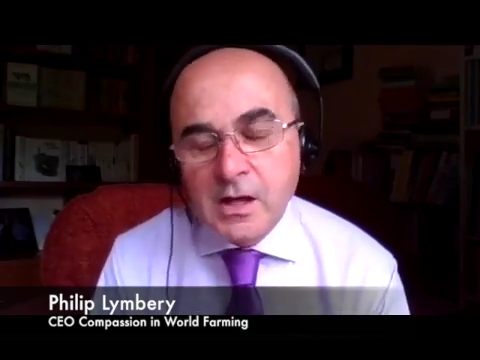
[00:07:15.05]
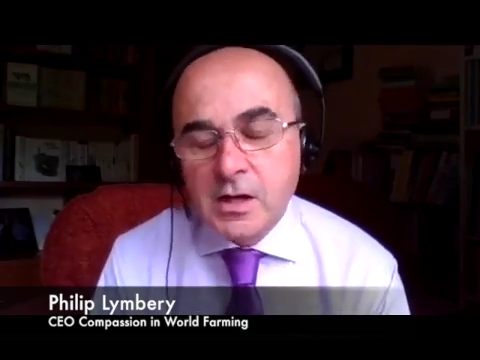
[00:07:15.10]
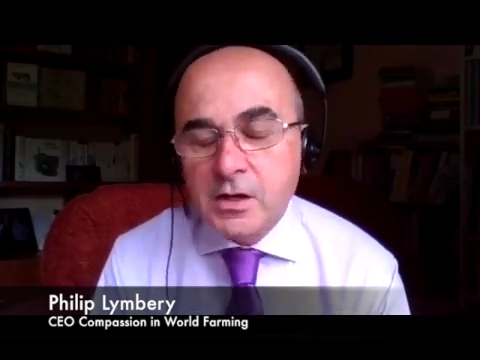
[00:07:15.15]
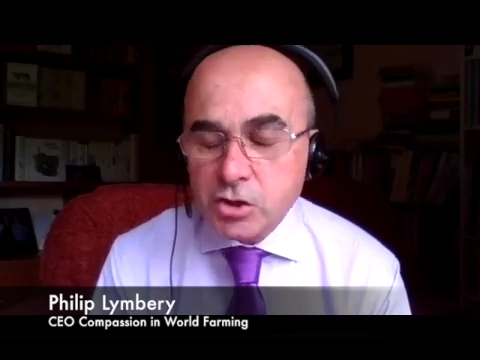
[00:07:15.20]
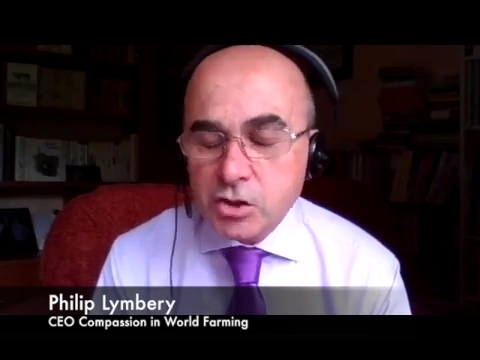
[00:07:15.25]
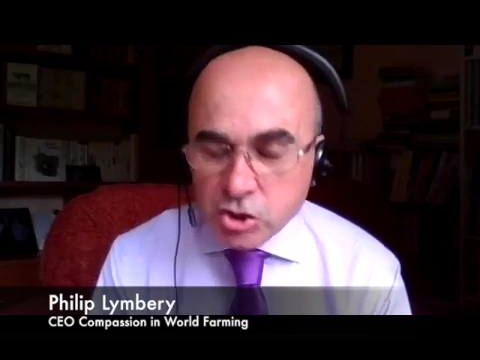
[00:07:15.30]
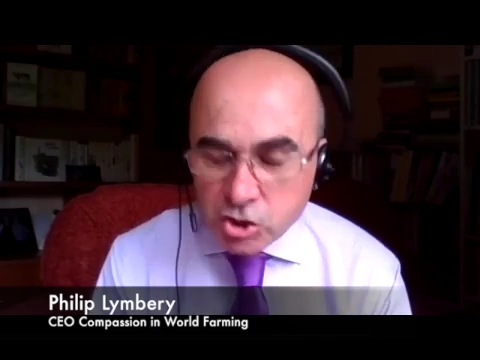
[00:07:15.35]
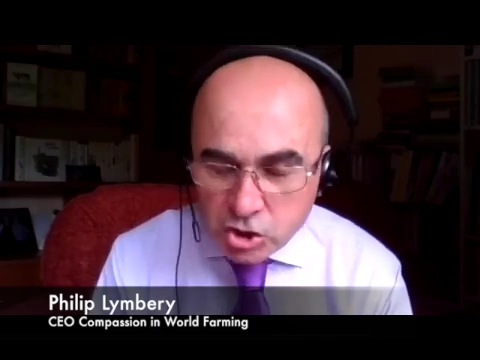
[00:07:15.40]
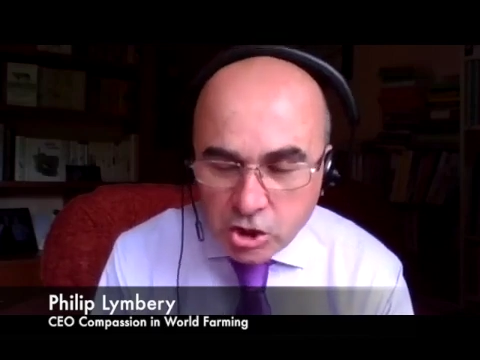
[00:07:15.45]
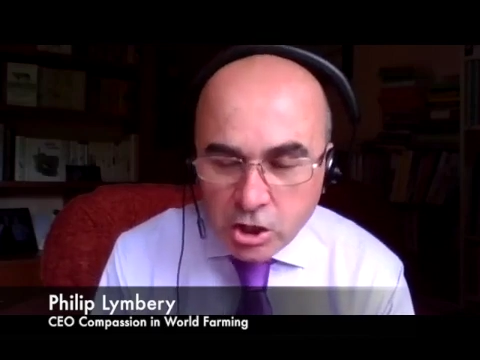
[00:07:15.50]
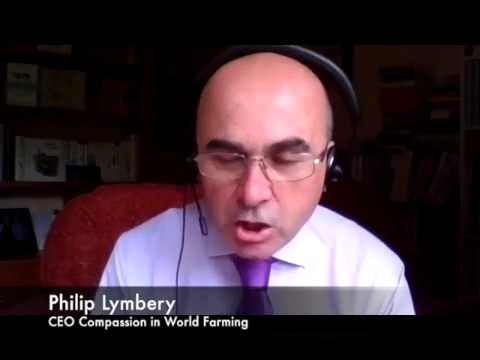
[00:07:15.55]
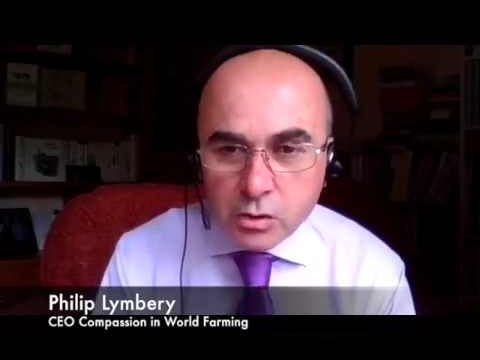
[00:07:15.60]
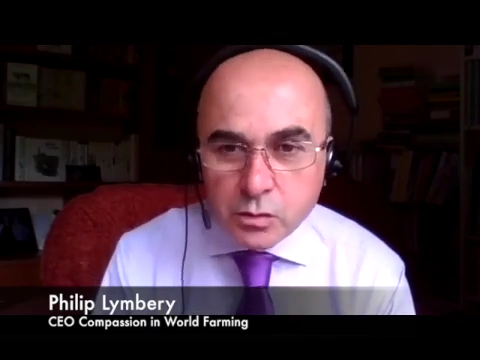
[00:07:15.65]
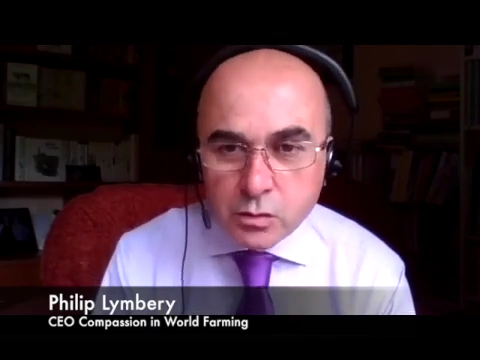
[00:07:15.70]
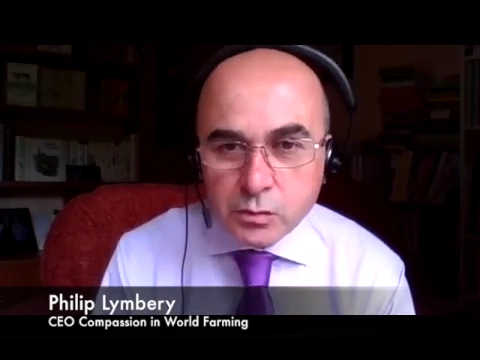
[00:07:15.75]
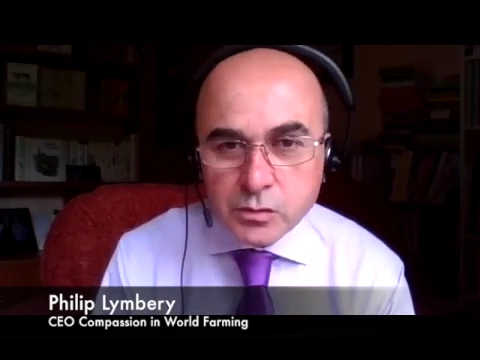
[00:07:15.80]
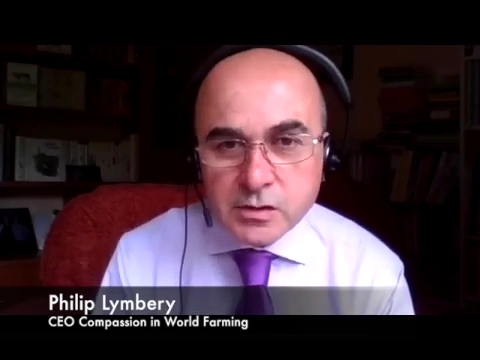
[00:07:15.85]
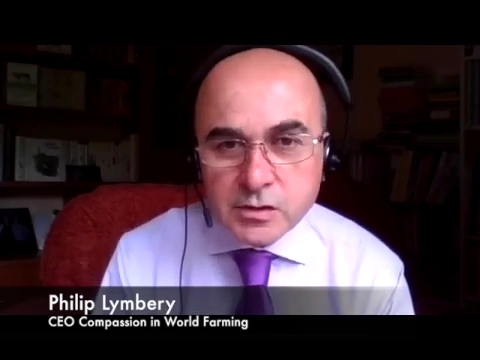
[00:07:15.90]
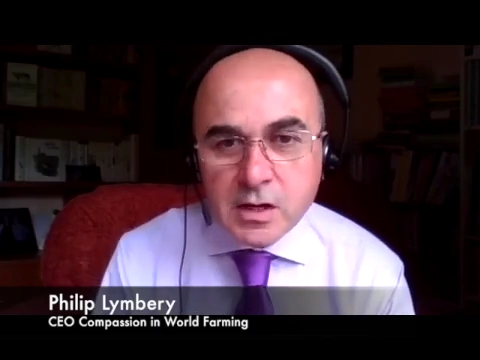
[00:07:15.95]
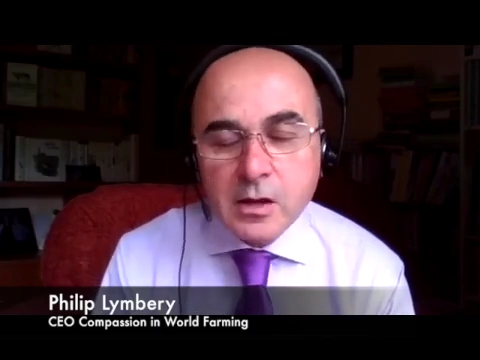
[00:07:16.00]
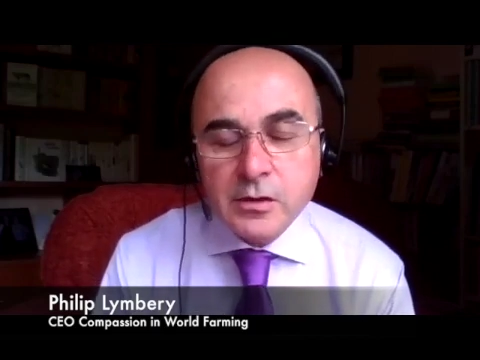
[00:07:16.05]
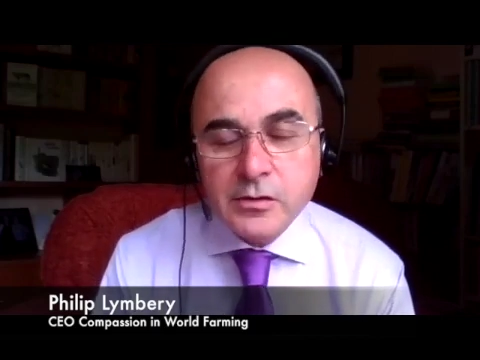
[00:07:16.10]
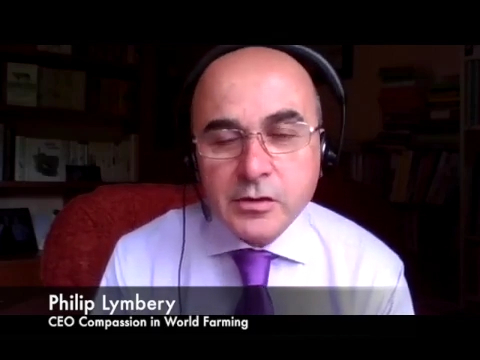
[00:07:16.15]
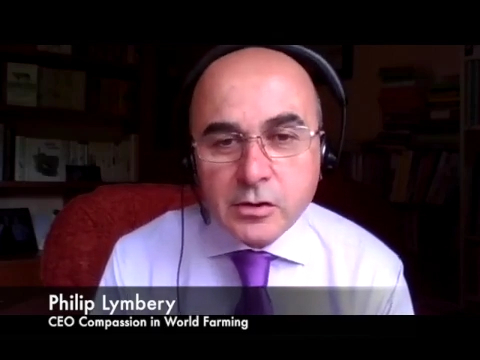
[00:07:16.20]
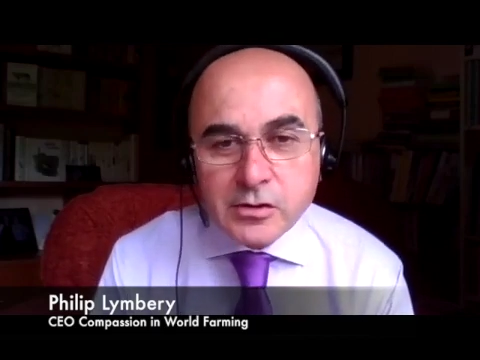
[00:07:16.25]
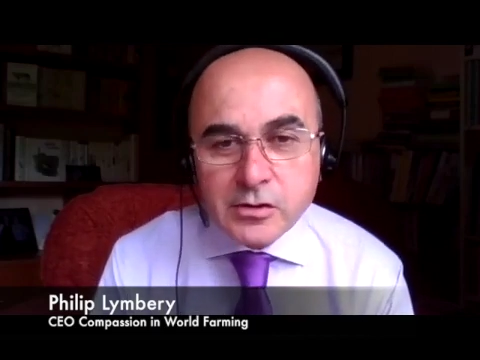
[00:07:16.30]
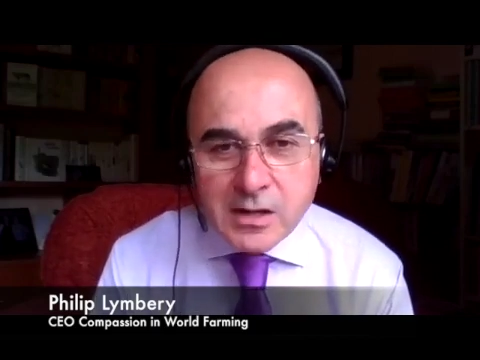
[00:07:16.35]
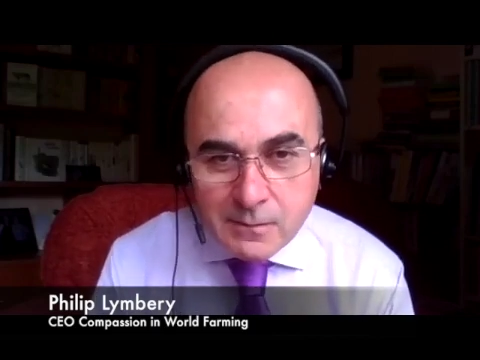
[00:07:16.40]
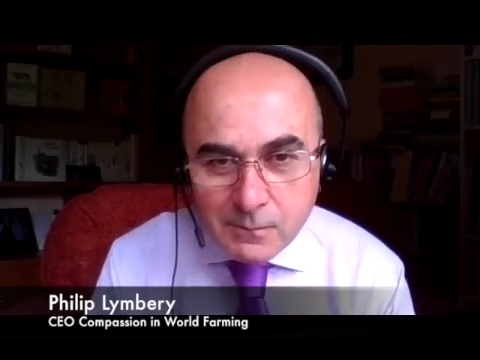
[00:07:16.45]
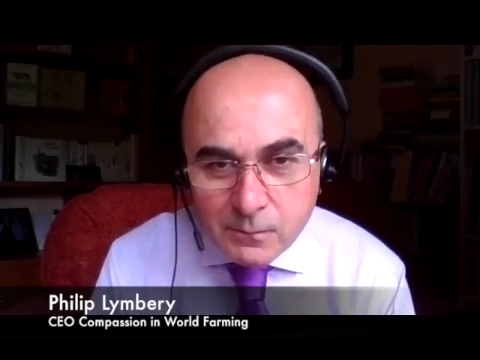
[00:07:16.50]
shows
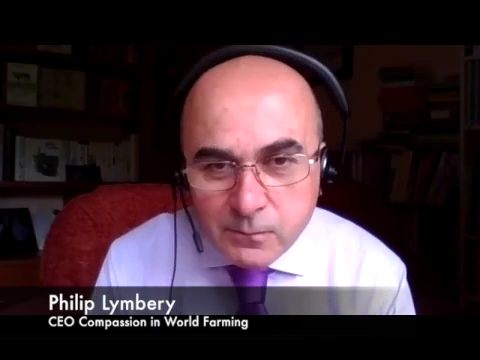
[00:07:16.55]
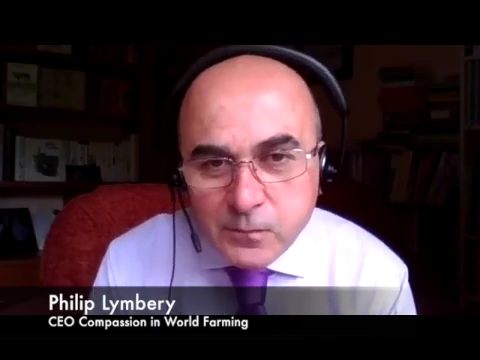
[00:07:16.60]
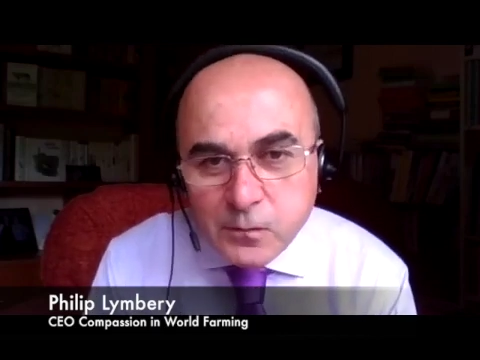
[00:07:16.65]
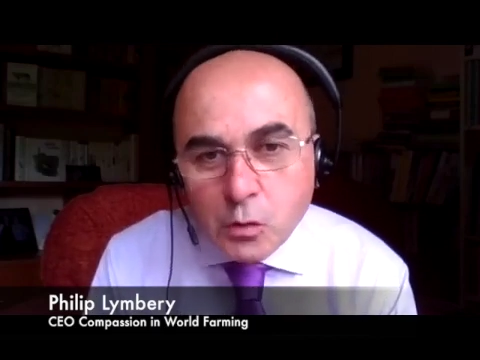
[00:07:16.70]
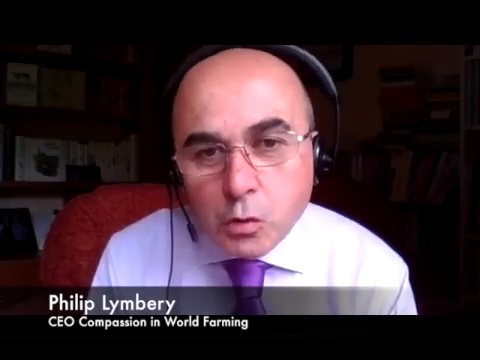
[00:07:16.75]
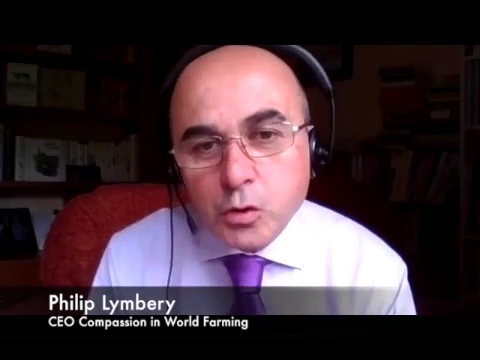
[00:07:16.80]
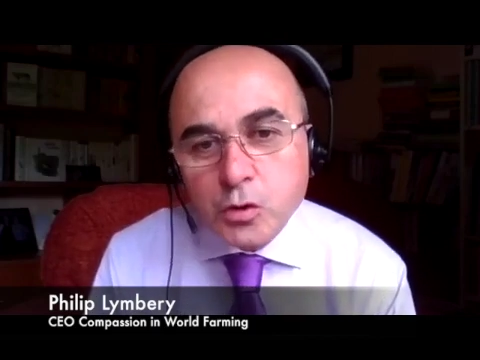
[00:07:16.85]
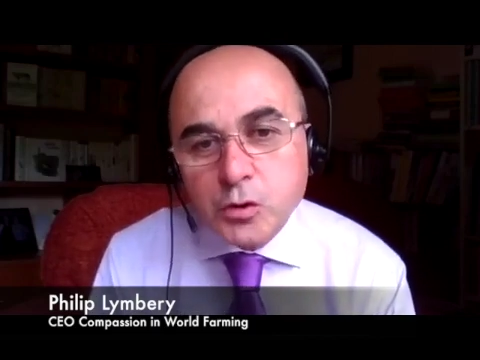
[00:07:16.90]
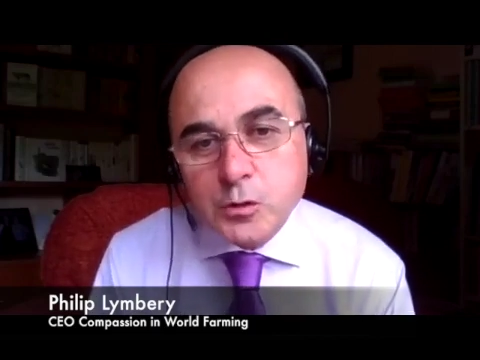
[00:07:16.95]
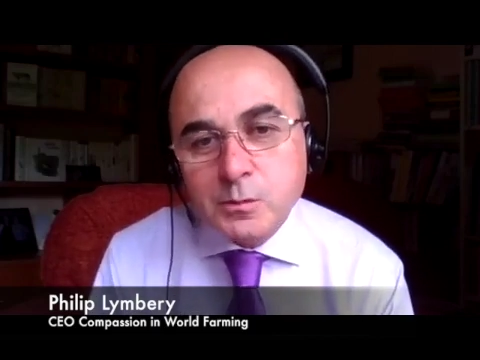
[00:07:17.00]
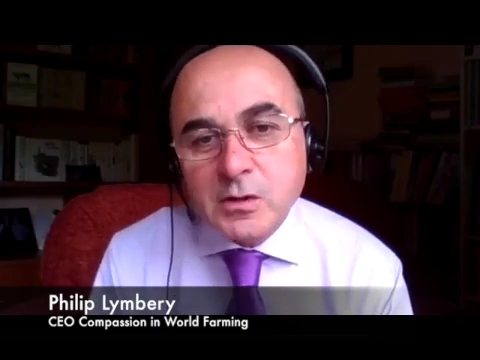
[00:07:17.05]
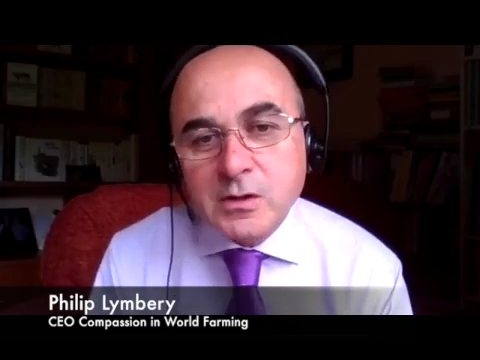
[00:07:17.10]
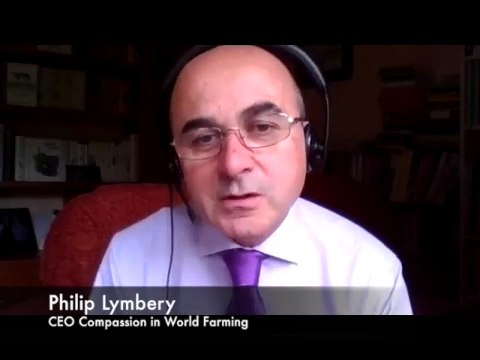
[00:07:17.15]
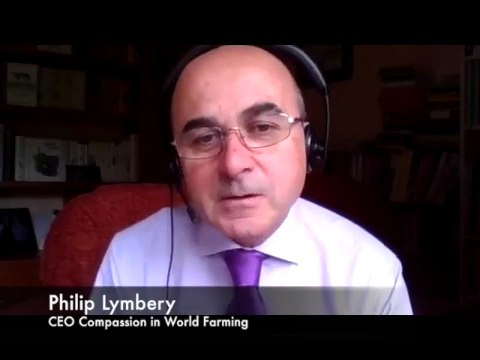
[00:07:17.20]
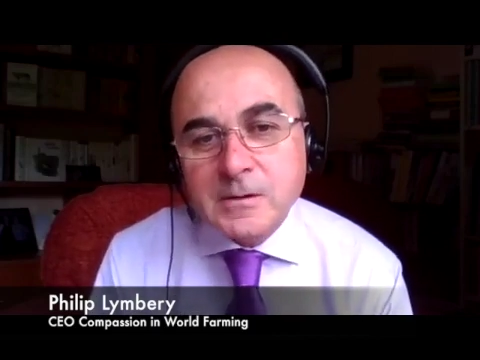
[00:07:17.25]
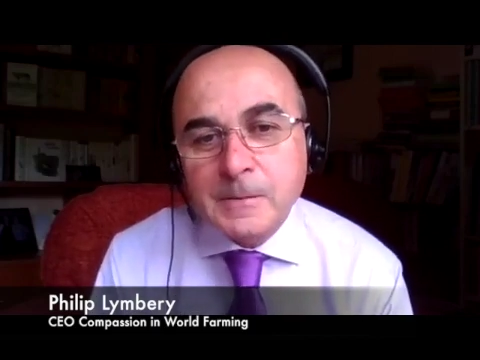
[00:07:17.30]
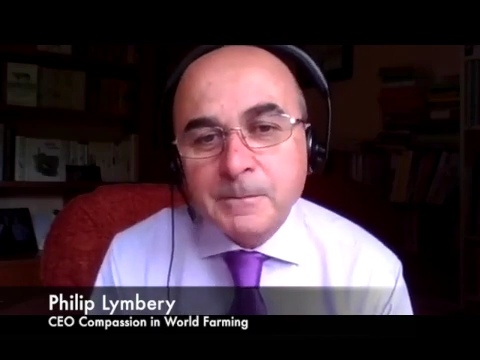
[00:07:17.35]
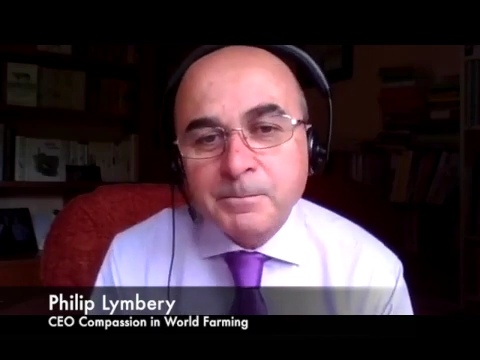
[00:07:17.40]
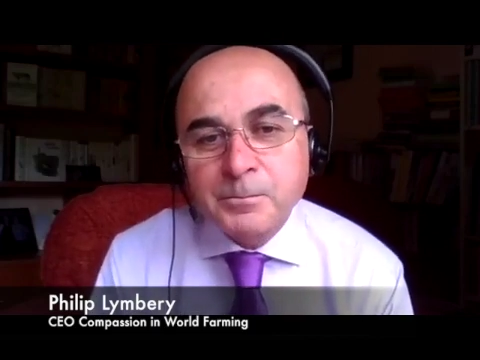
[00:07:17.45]
that the enforcement